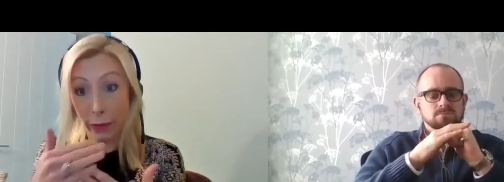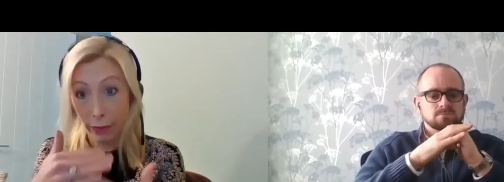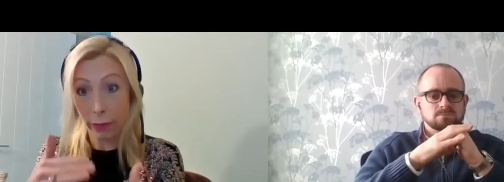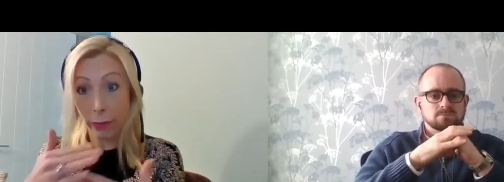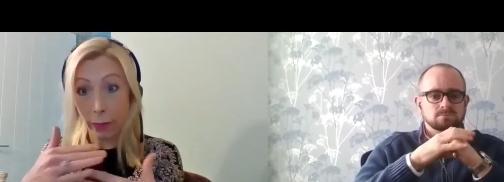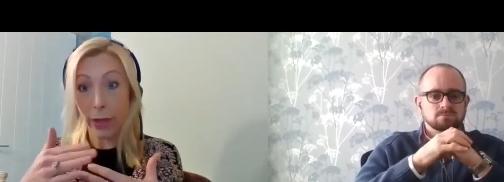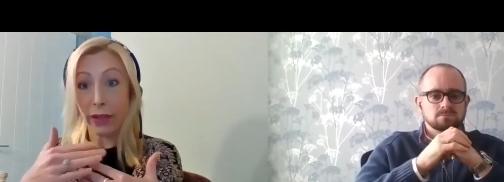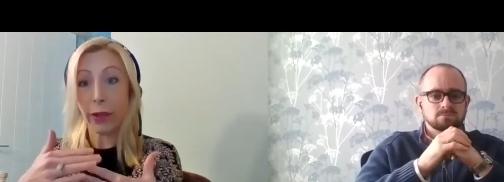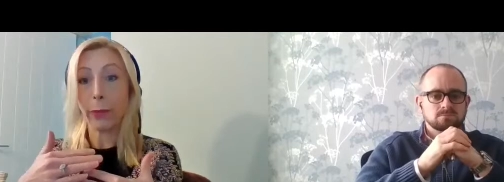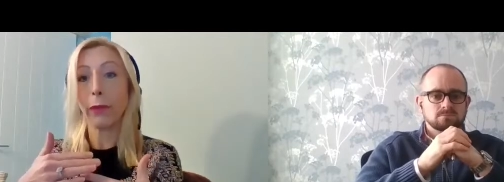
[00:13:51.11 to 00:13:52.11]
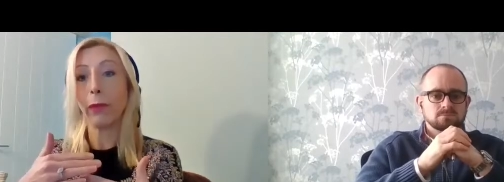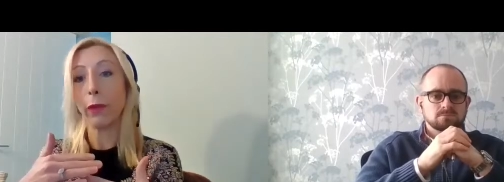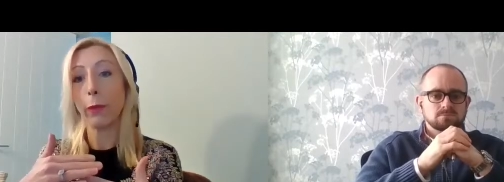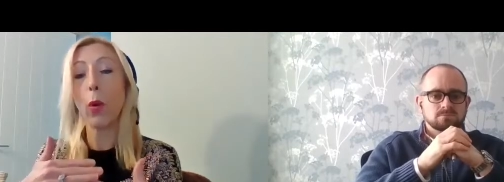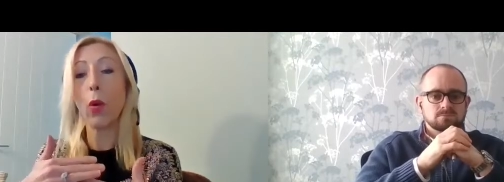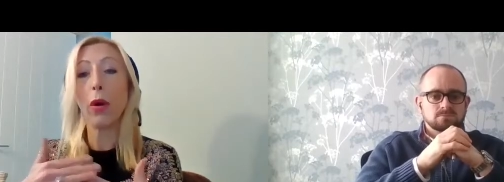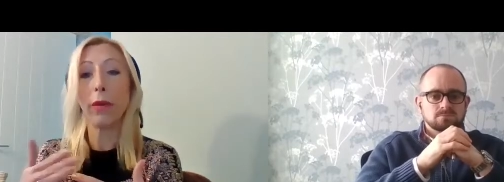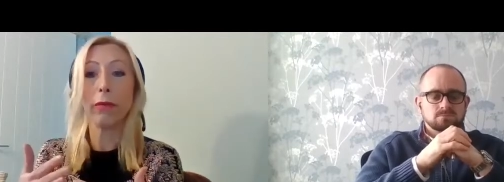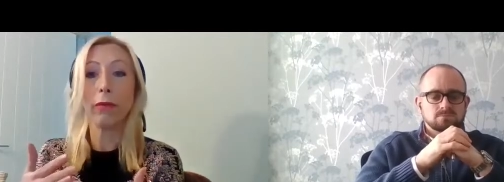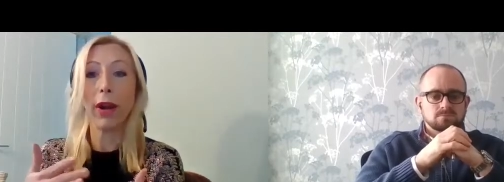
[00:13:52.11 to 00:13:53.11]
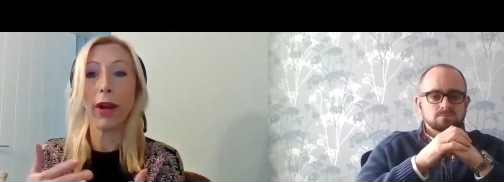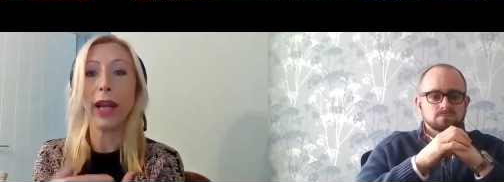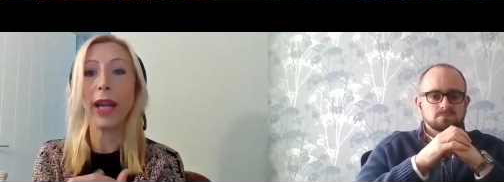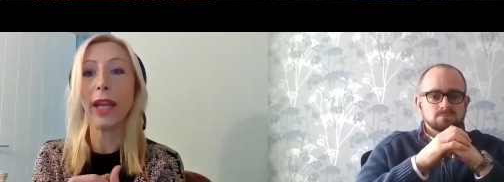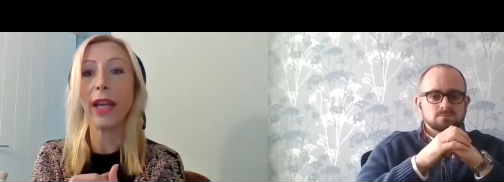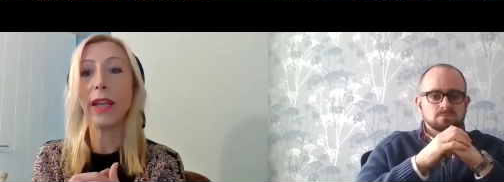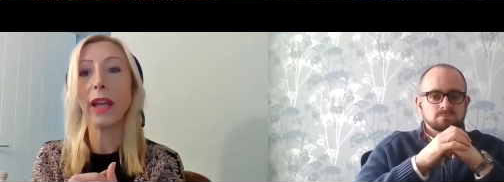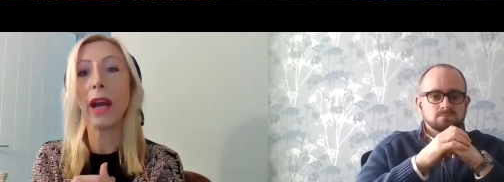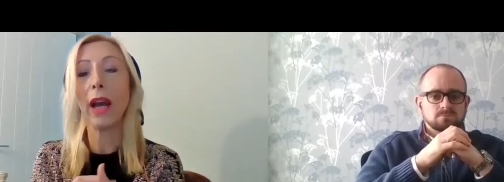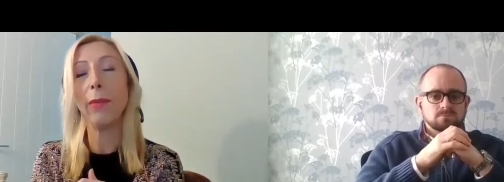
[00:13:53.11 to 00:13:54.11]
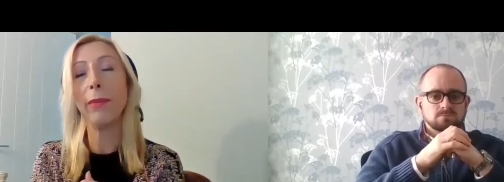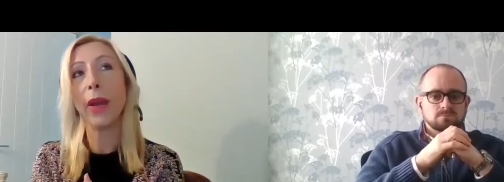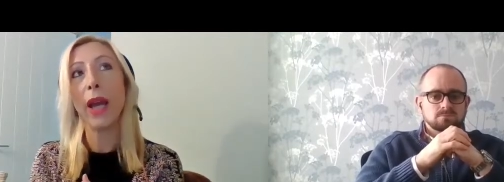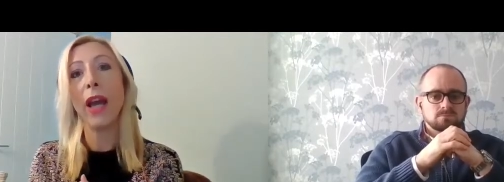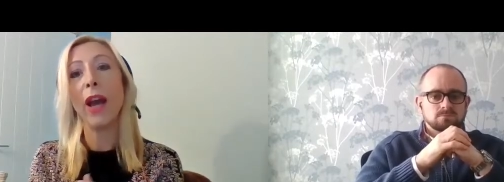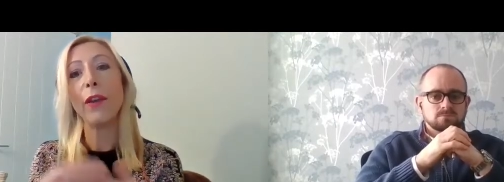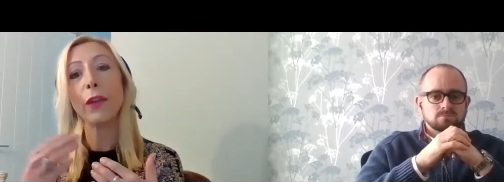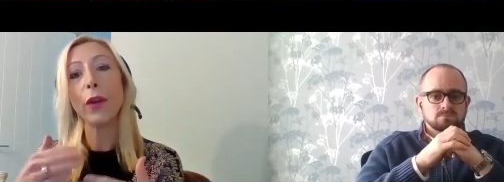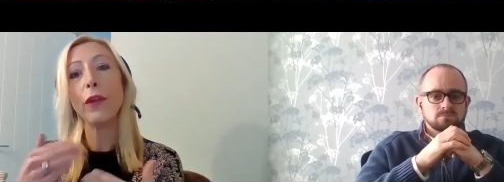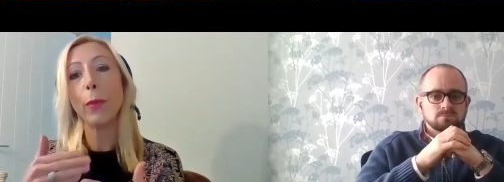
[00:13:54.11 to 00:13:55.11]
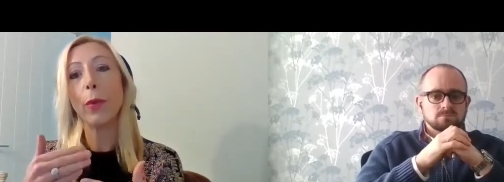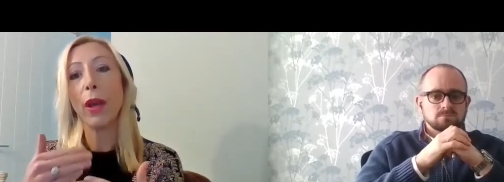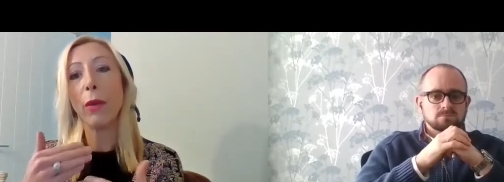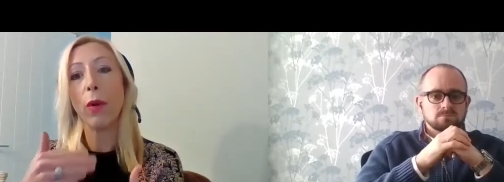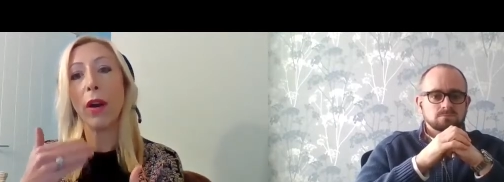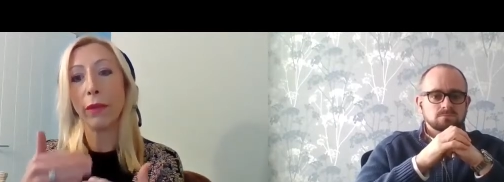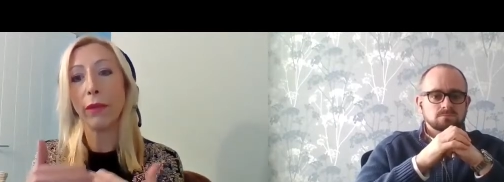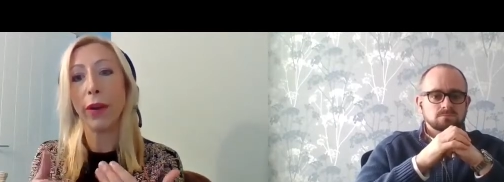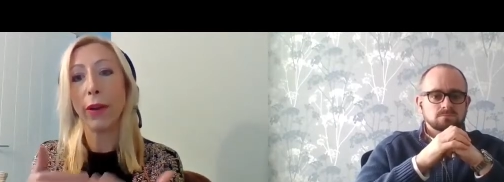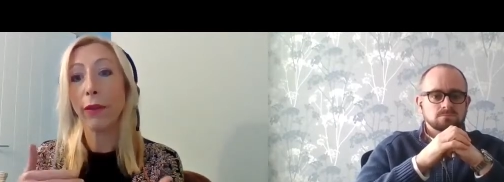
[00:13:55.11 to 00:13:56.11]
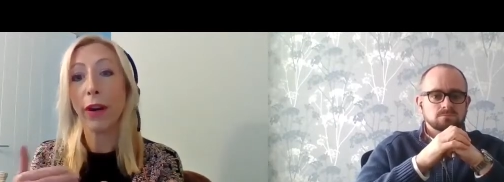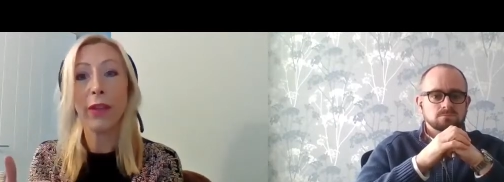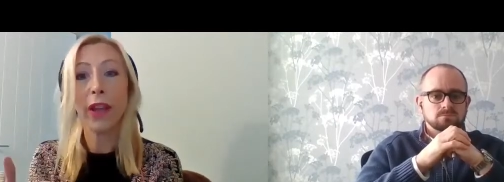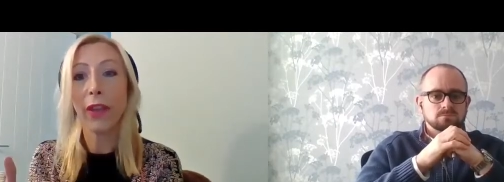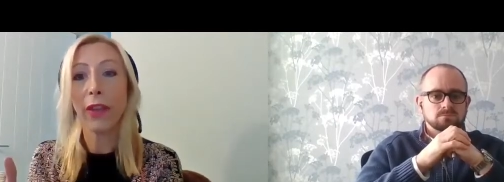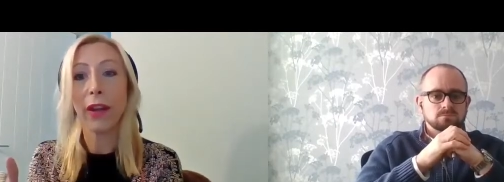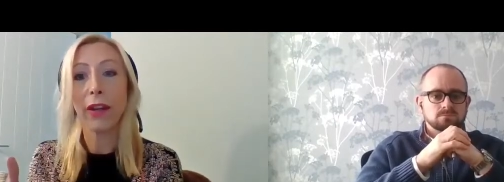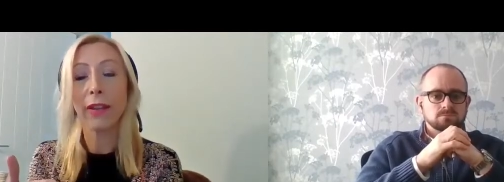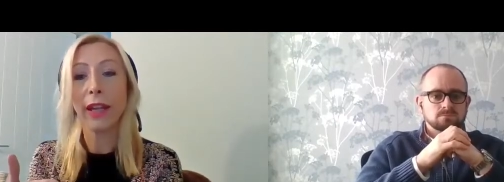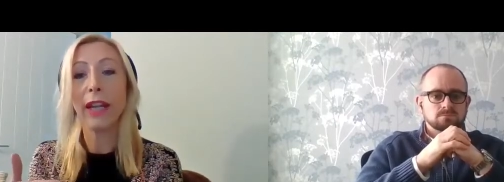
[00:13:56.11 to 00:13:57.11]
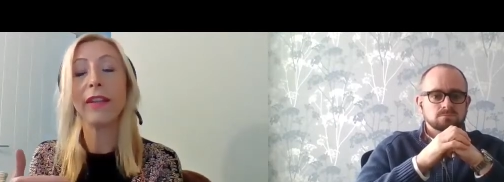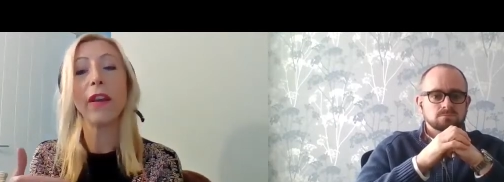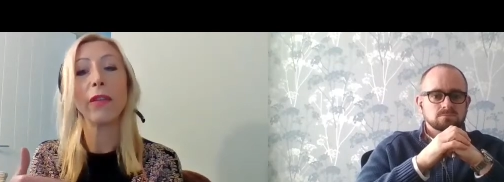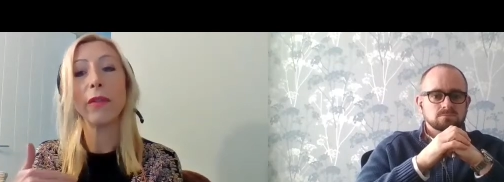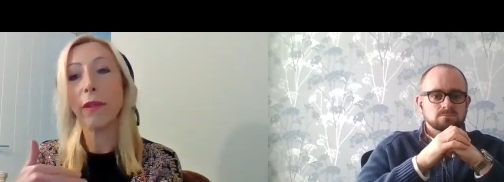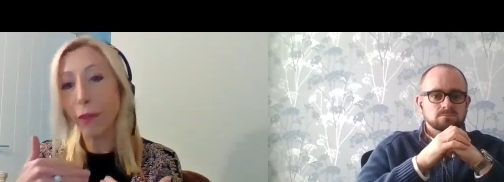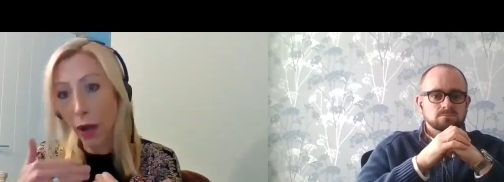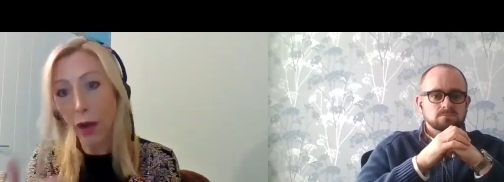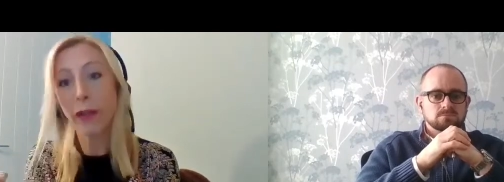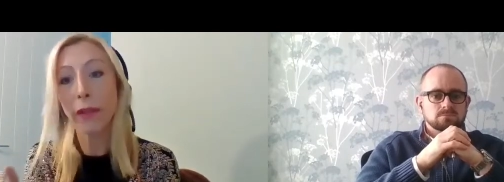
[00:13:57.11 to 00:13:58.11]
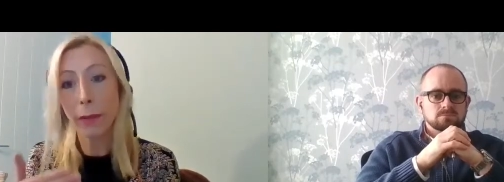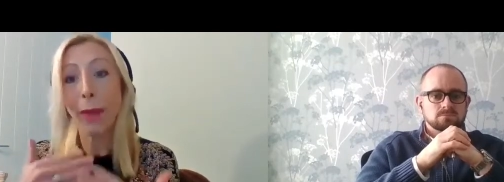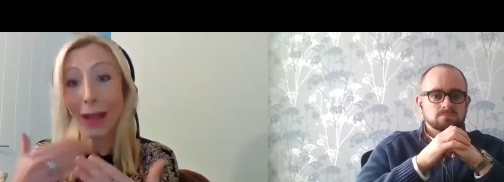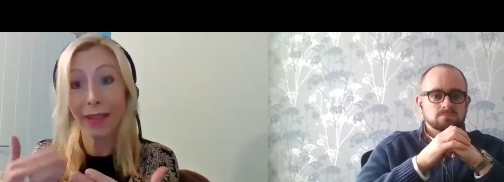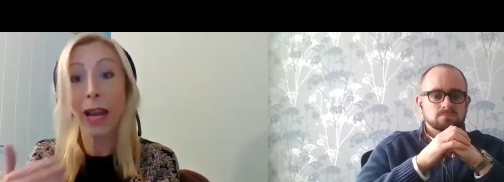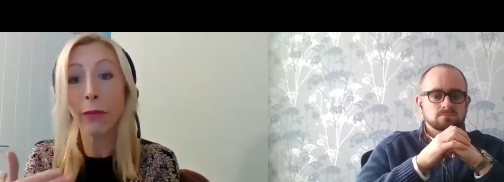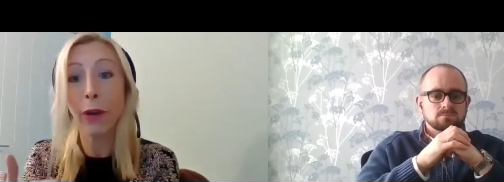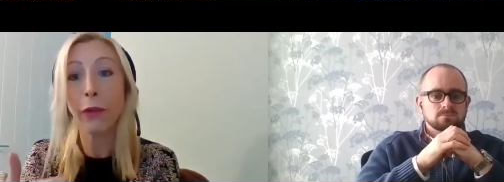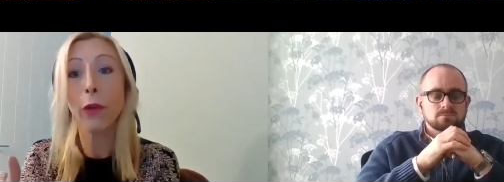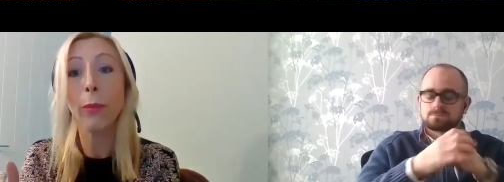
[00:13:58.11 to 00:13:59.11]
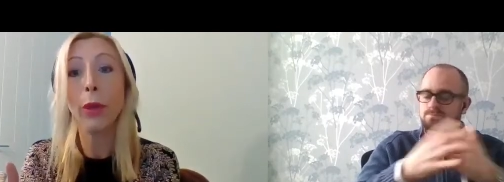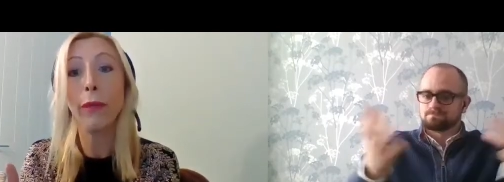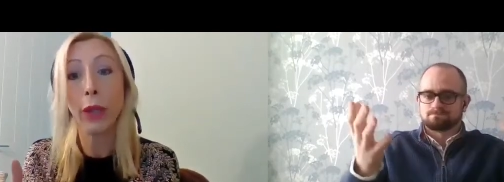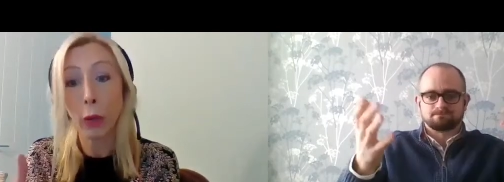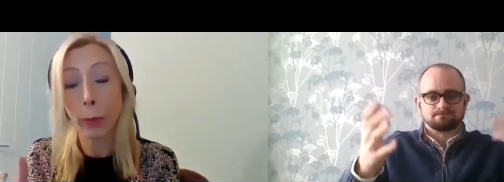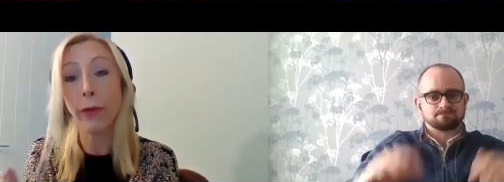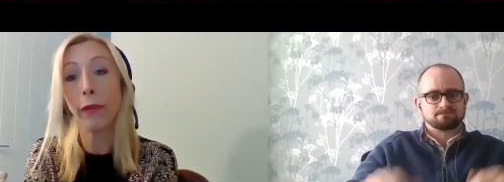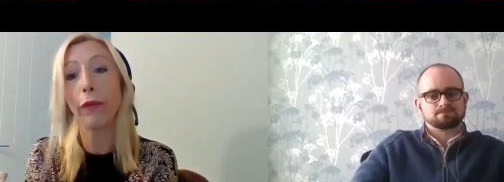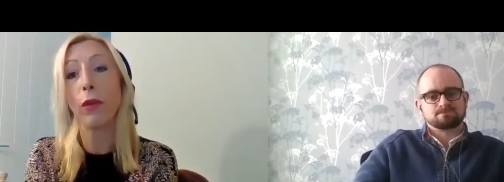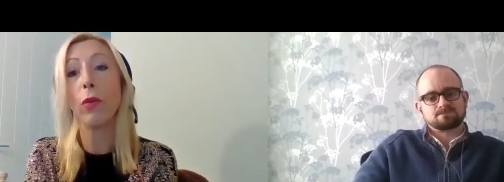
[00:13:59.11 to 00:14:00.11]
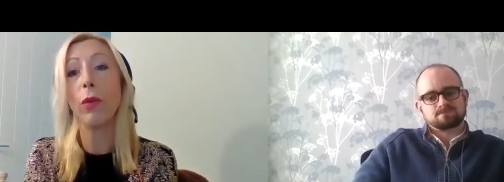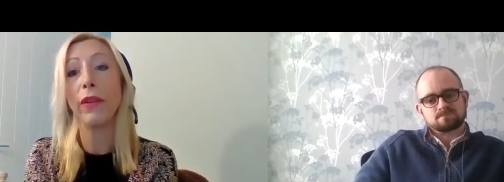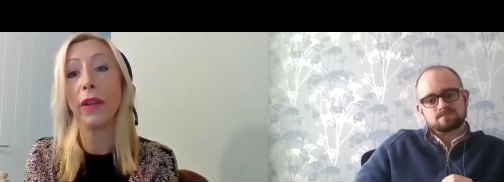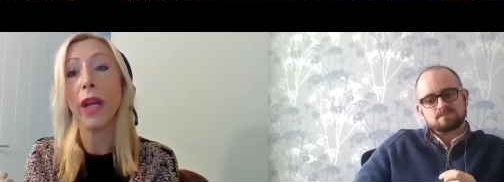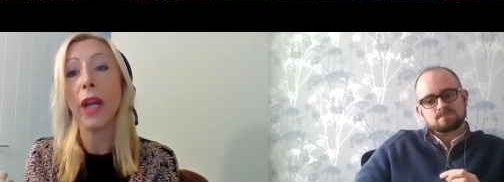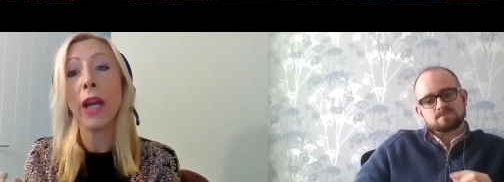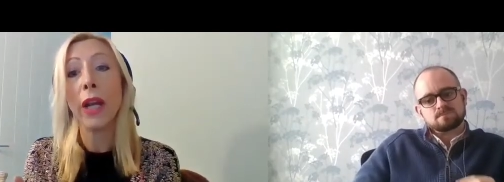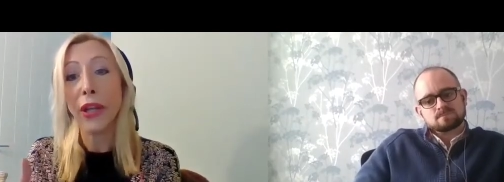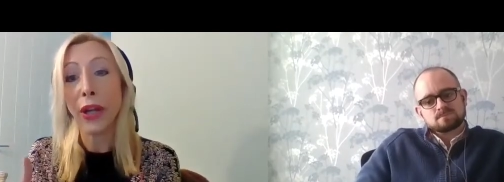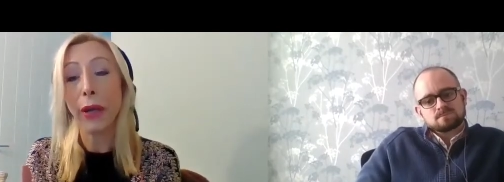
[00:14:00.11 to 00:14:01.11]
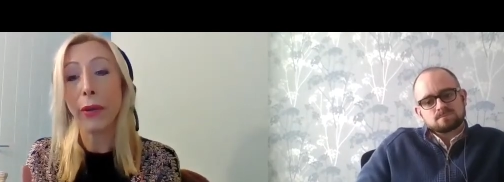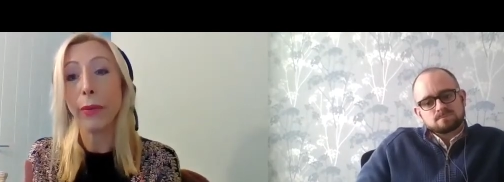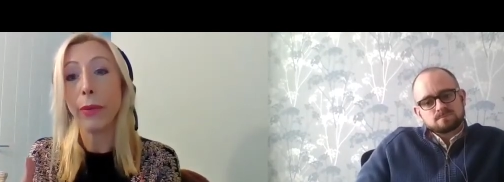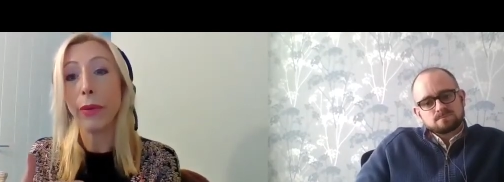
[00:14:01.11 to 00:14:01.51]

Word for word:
Speaker 1: Uh, in terms of sport and running, um, as long as you're putting one foot in front of the other, it doesn't fast matter how fast you're moving. You're moving forwards, and you know,